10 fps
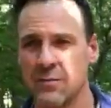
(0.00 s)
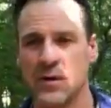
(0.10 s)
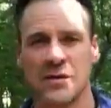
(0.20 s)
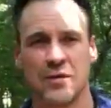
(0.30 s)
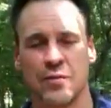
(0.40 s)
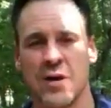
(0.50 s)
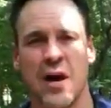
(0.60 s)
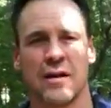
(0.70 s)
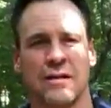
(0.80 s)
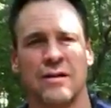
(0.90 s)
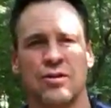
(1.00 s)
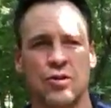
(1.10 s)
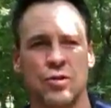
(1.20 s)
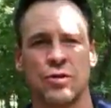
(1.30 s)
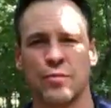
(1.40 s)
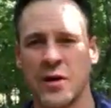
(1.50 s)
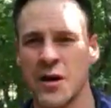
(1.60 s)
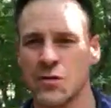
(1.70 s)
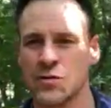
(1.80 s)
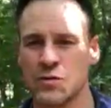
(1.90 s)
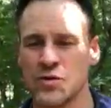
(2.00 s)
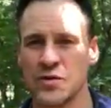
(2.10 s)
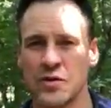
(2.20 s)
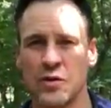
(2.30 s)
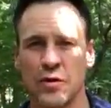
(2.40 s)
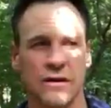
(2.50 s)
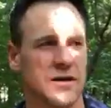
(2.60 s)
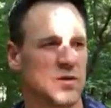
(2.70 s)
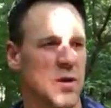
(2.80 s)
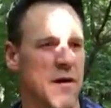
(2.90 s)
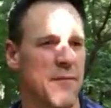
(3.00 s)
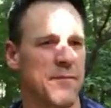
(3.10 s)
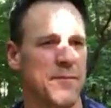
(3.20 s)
because the product didn't do what the product was supposed to do. And guess what?